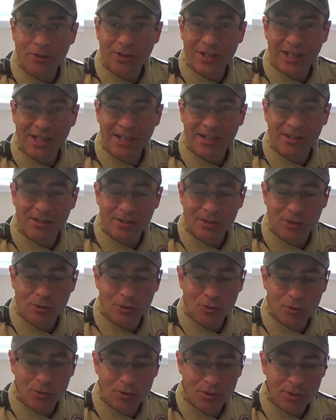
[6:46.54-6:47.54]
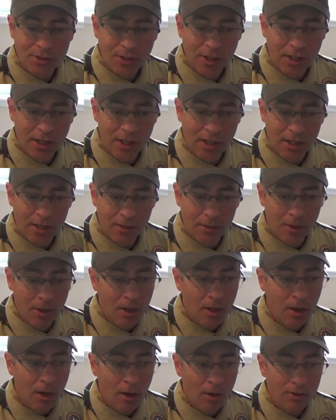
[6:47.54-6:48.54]
you can't use a
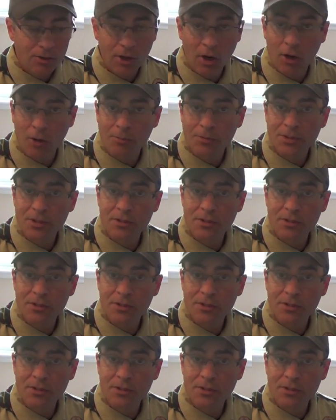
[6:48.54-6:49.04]
tarp